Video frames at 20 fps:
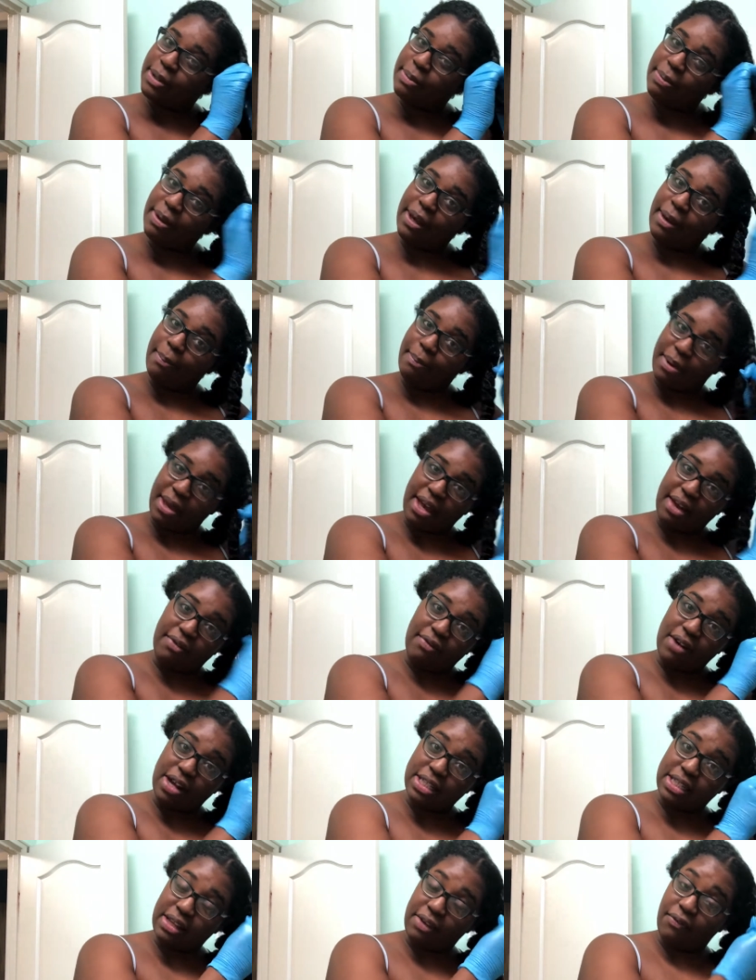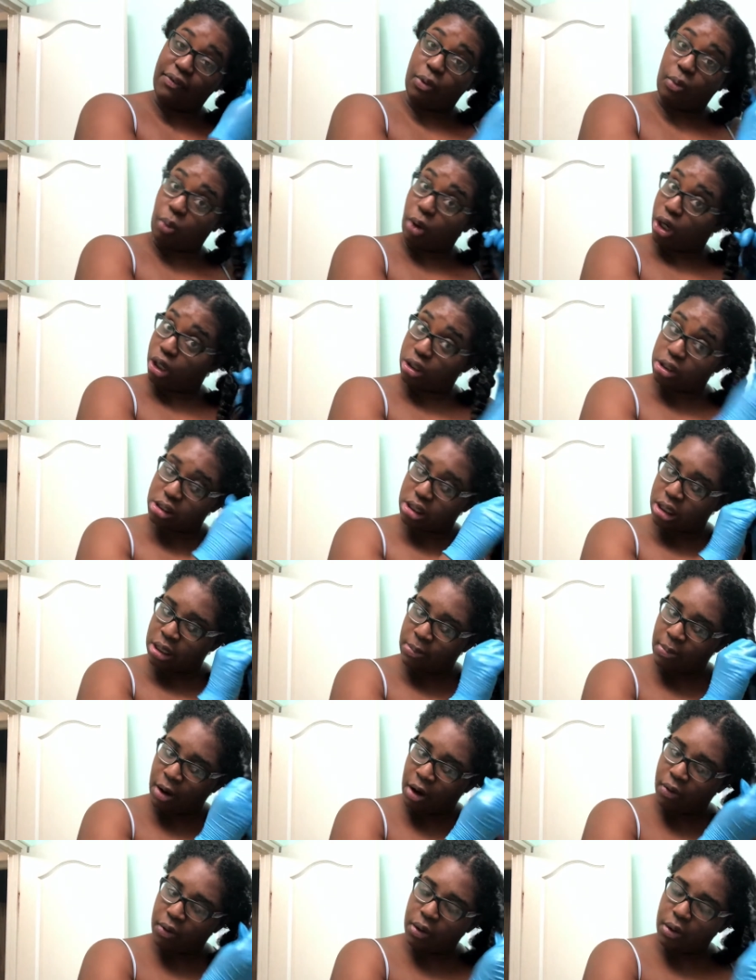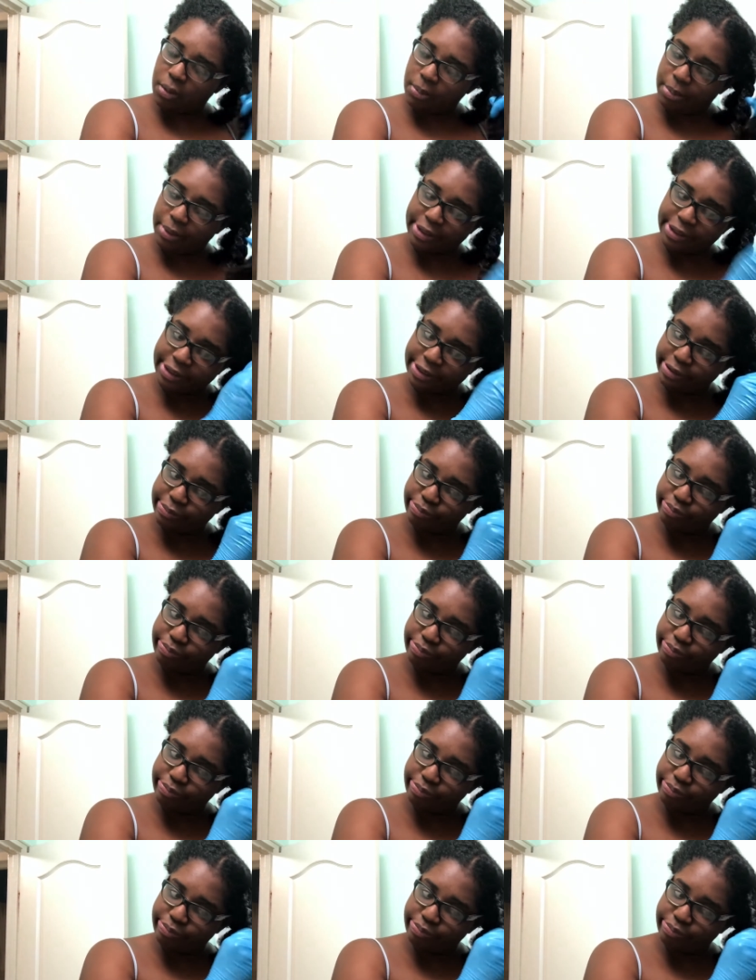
be in bed resting for work tomorrow, but